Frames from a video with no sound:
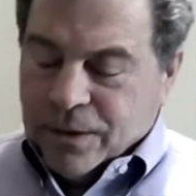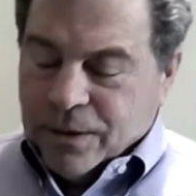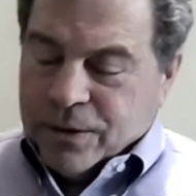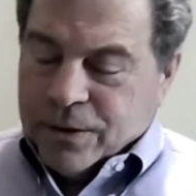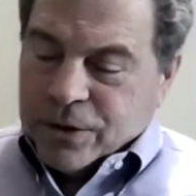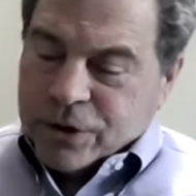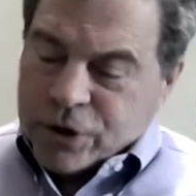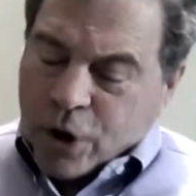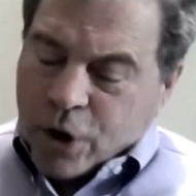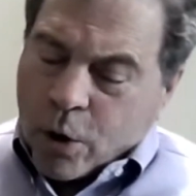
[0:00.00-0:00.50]

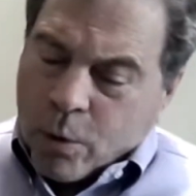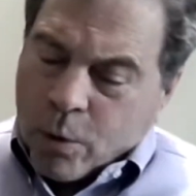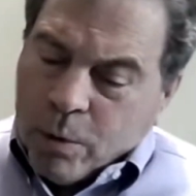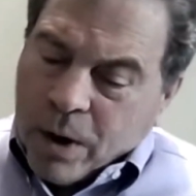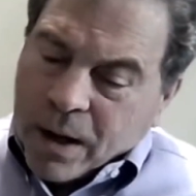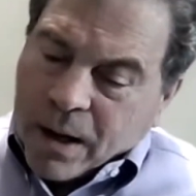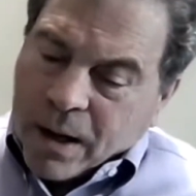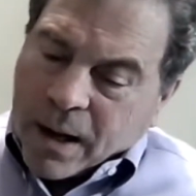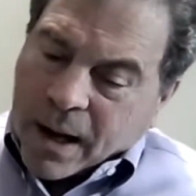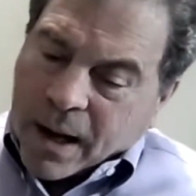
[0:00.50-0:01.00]
So
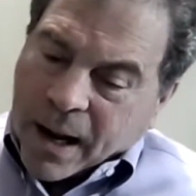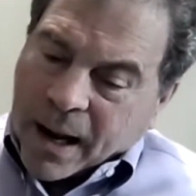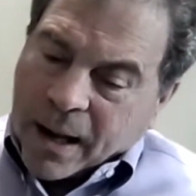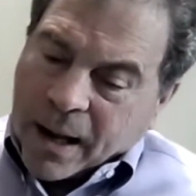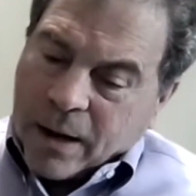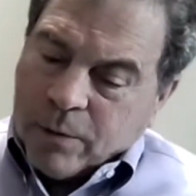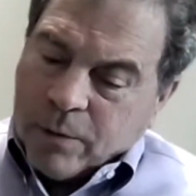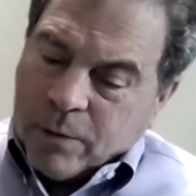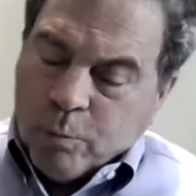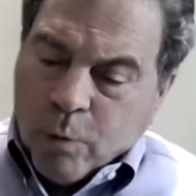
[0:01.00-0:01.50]
I
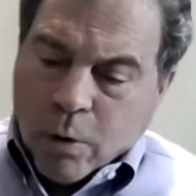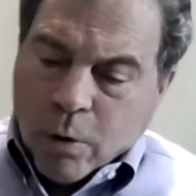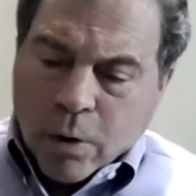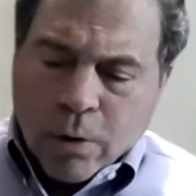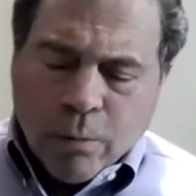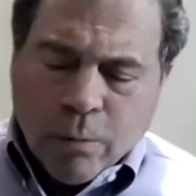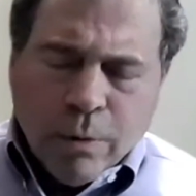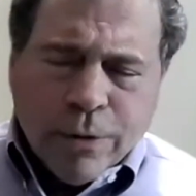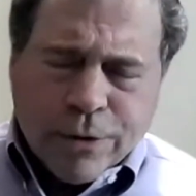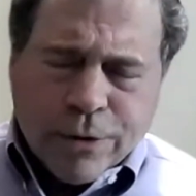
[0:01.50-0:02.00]
had worked
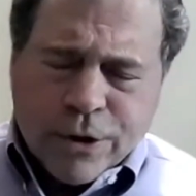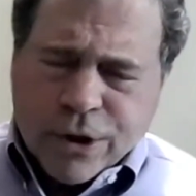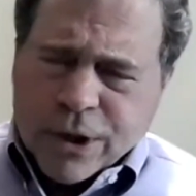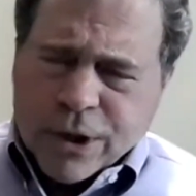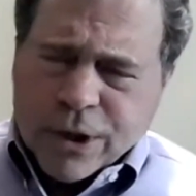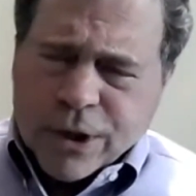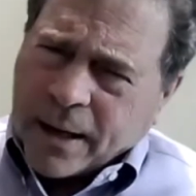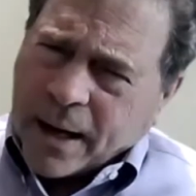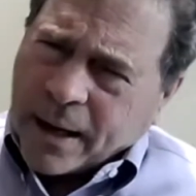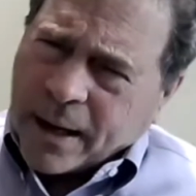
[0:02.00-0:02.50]
with
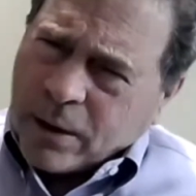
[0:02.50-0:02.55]
Jeanette.